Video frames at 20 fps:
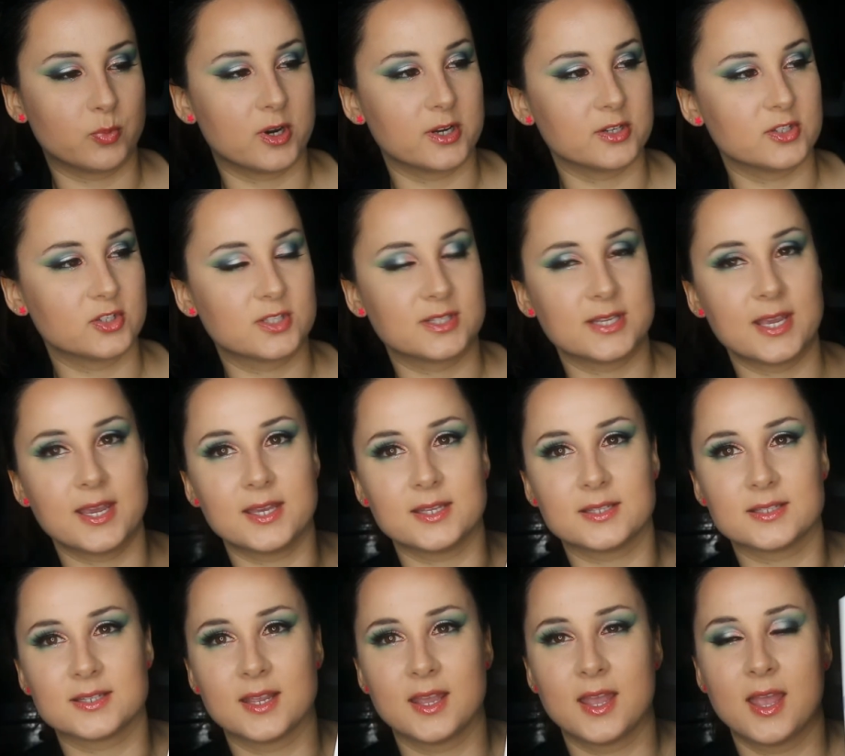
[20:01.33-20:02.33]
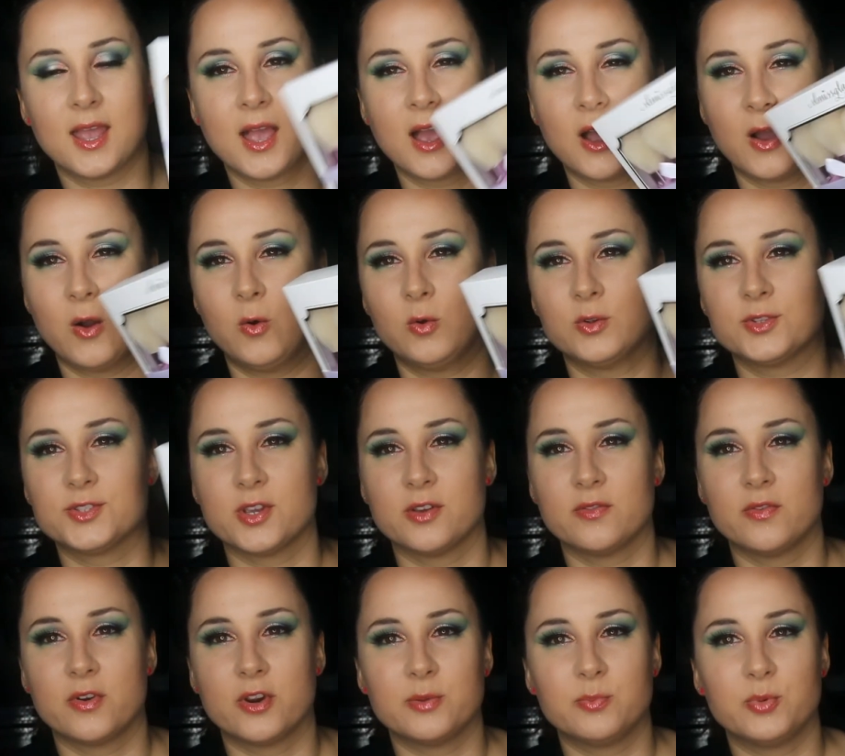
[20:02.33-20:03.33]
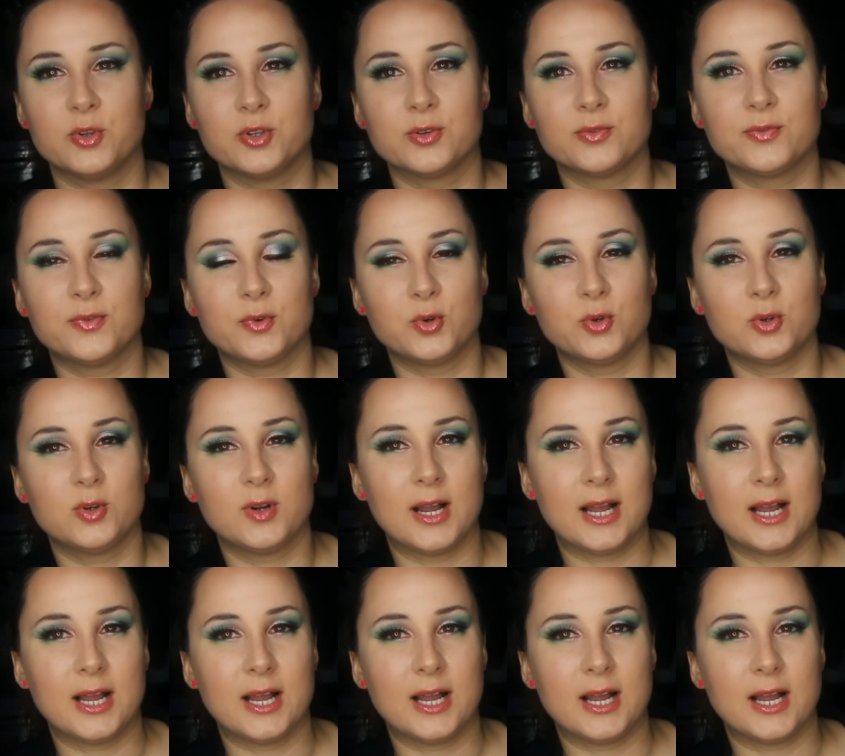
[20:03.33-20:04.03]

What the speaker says: Brush Set. Also very beautiful.